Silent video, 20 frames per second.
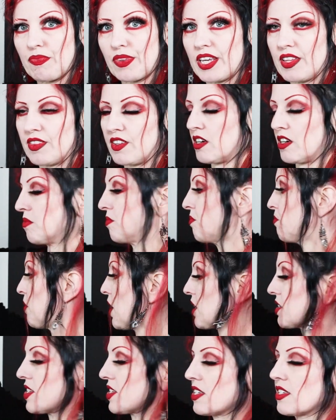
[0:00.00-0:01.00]
in their
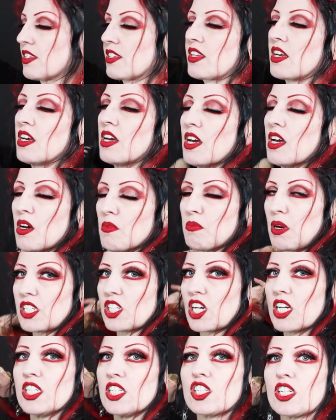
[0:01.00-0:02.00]
boxes by
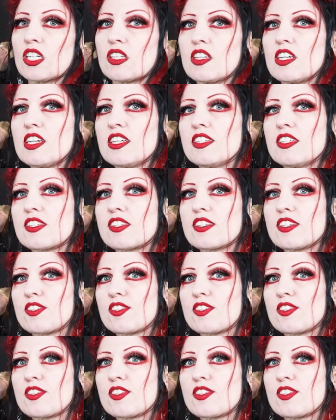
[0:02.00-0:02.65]
changing these.